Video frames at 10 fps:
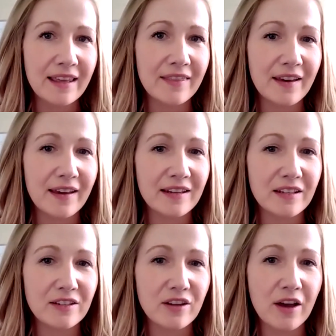that
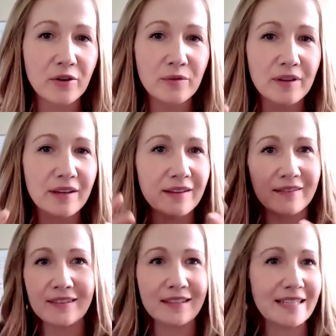not only
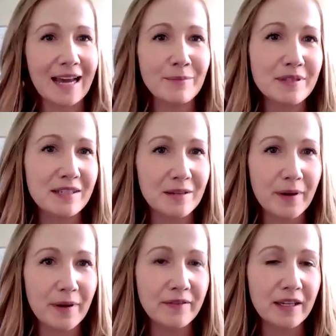the diamonds and
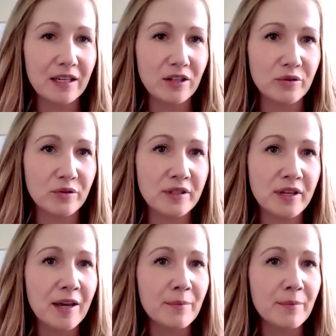above can use,